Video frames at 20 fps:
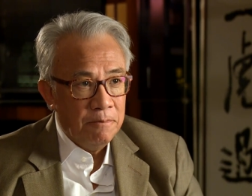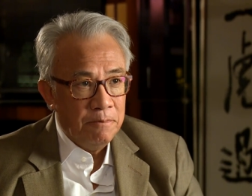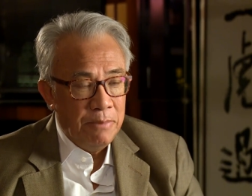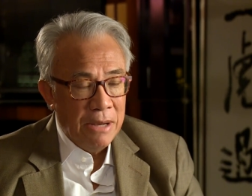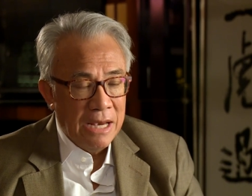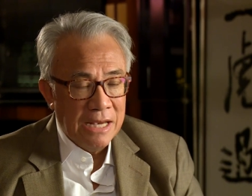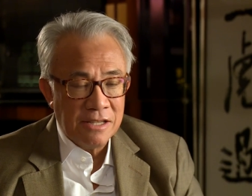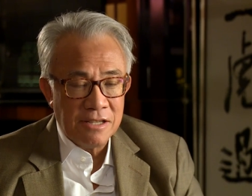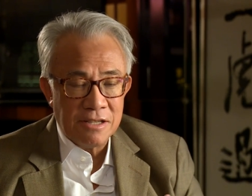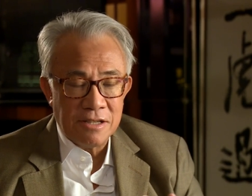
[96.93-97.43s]

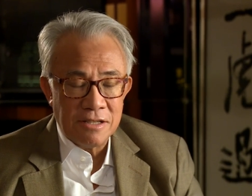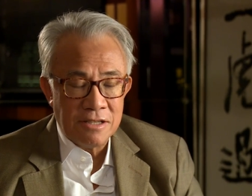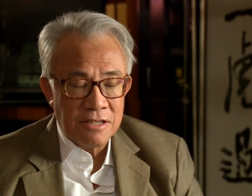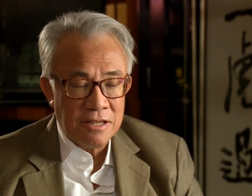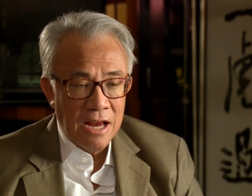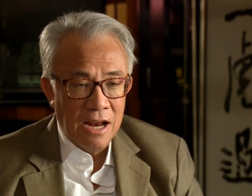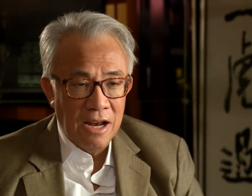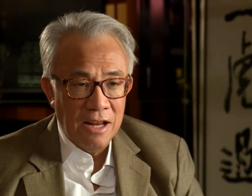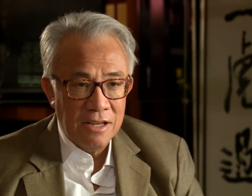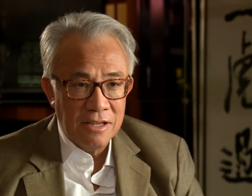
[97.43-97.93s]

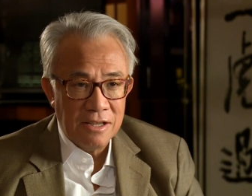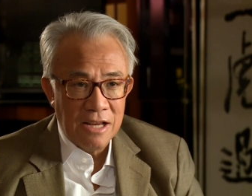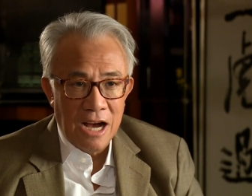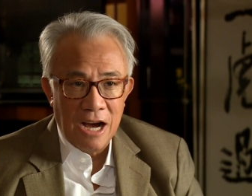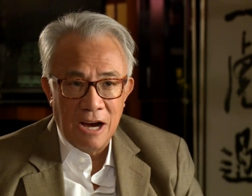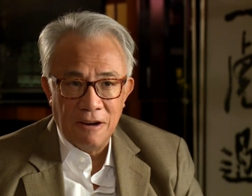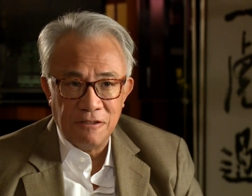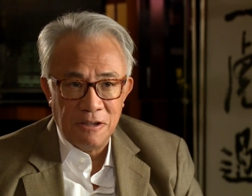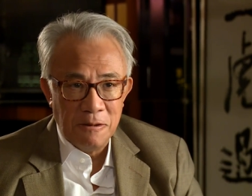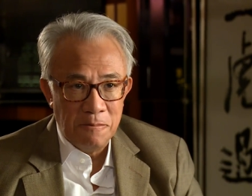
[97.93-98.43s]
bestseller
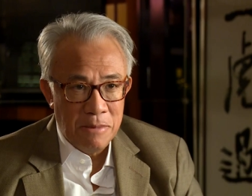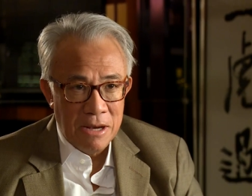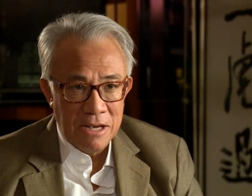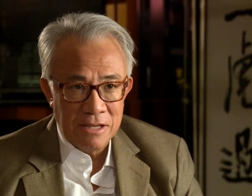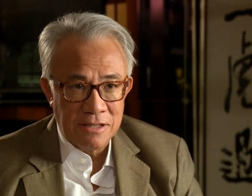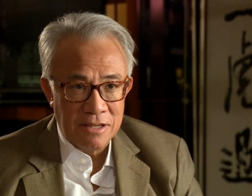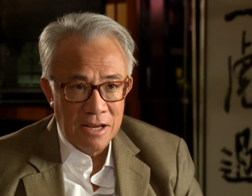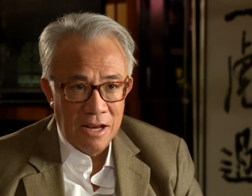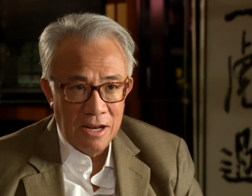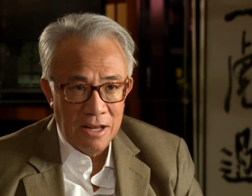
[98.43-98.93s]
after
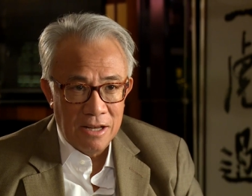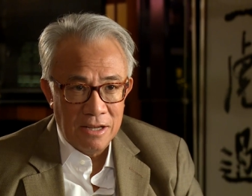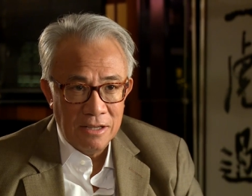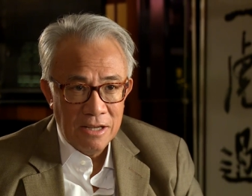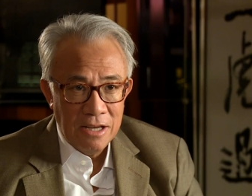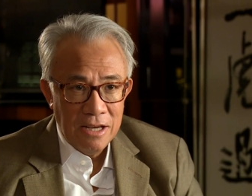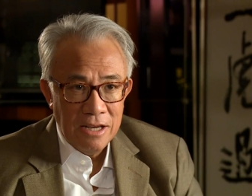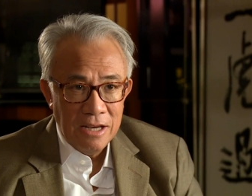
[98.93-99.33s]
bestseller